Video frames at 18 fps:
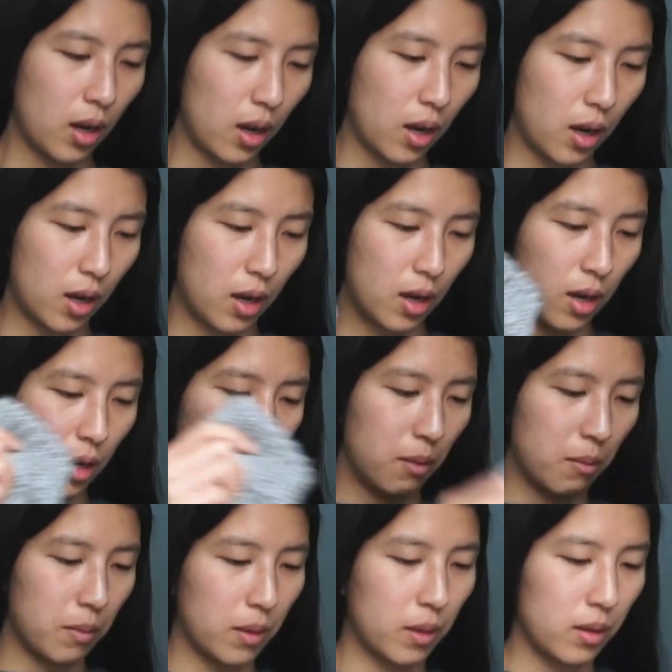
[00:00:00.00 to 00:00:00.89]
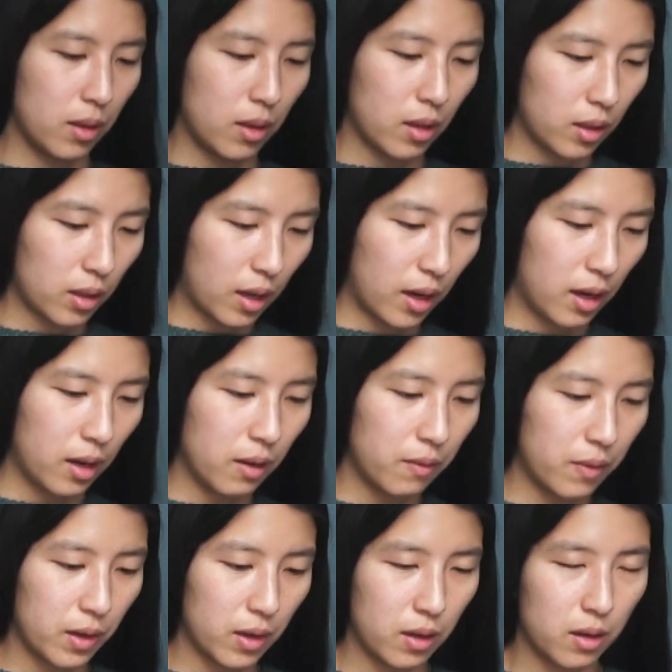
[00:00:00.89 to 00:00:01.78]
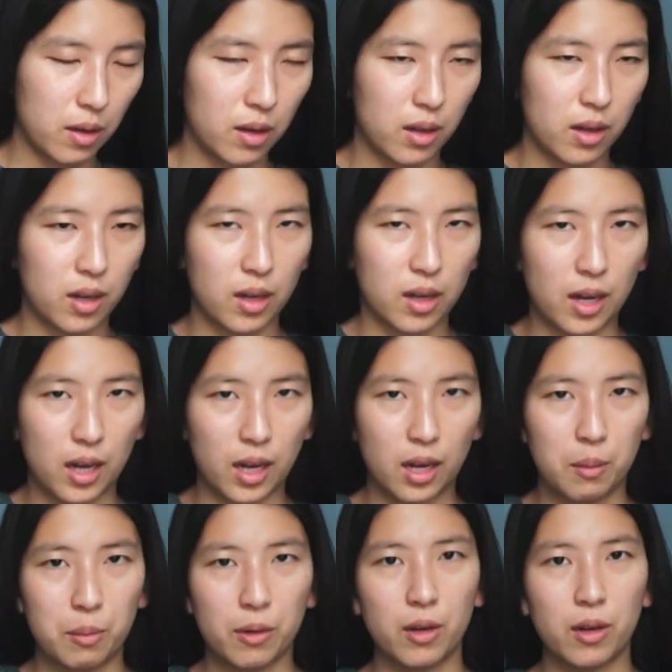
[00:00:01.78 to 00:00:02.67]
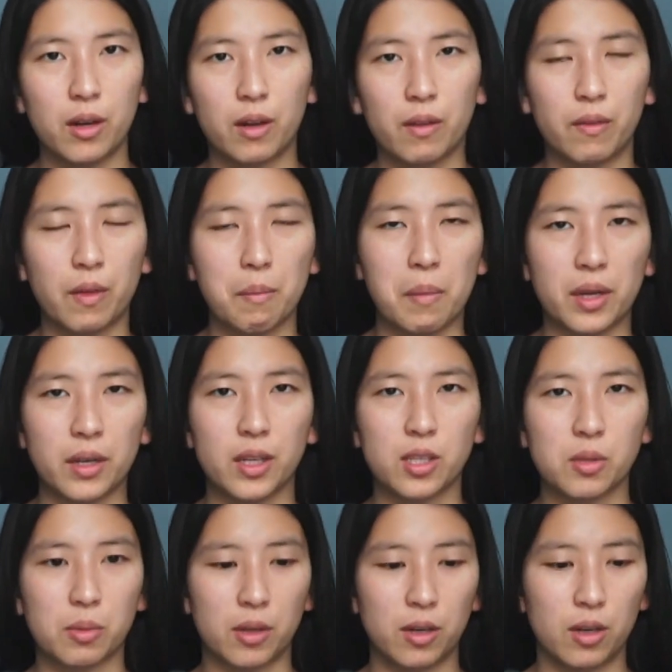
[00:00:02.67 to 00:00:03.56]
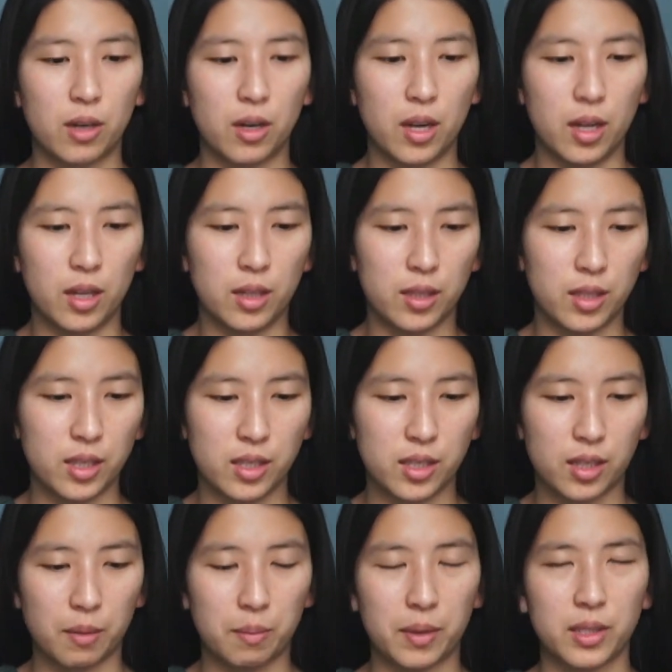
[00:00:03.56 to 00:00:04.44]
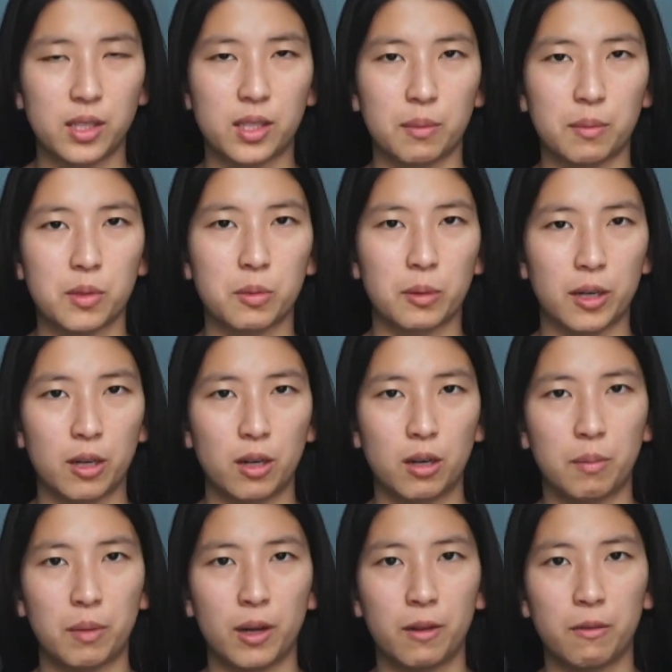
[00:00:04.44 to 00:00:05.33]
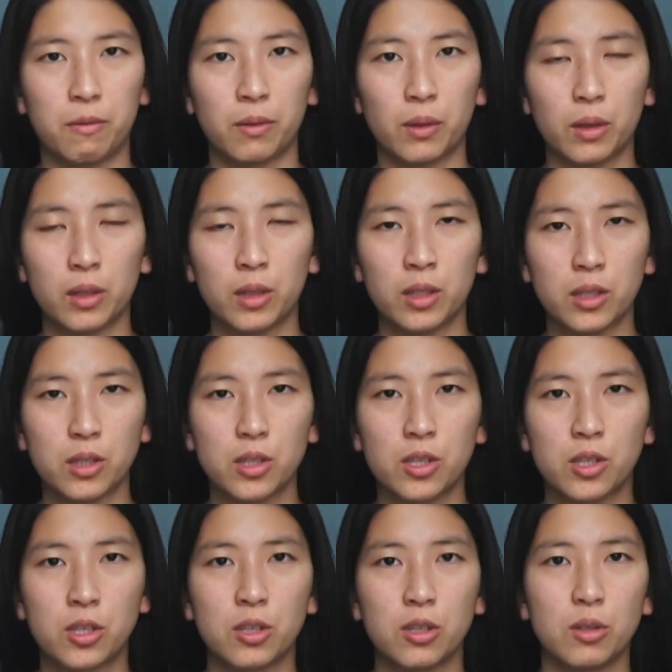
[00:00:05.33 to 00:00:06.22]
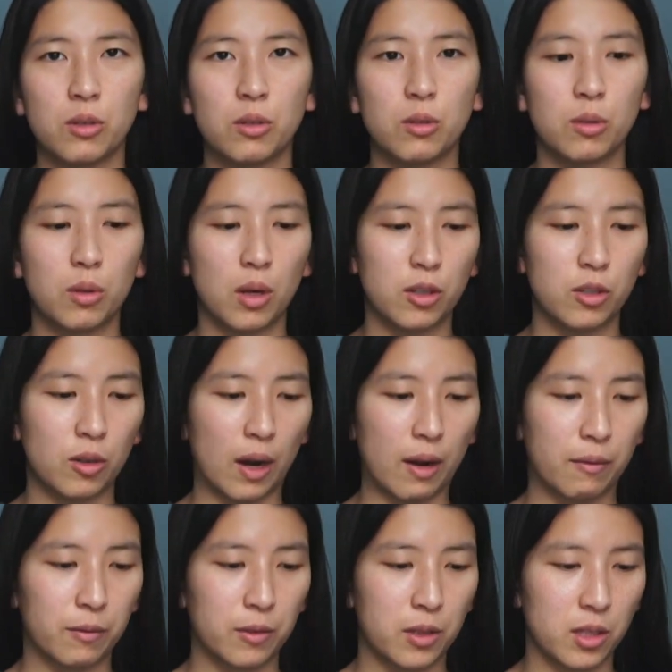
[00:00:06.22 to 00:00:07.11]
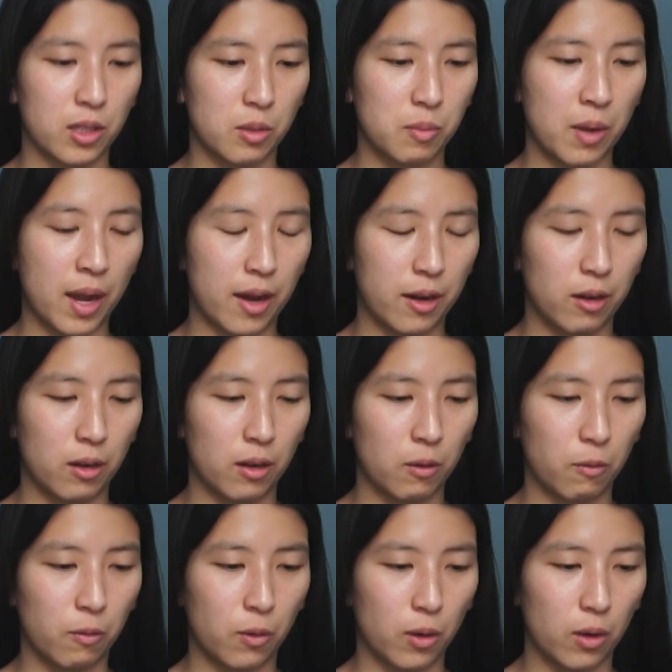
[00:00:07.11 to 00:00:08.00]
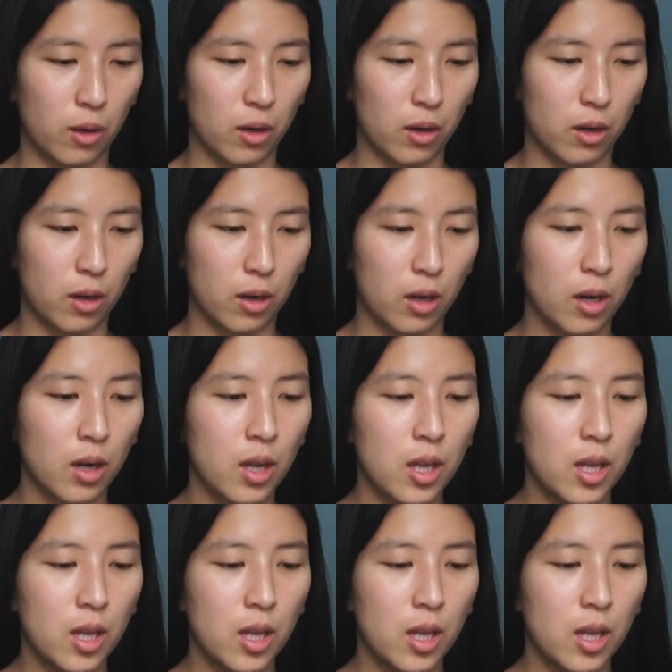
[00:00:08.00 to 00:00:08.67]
kind of a hybrid of the Monday sweater and the Step by Step sweater by Florence to draft this pattern for her.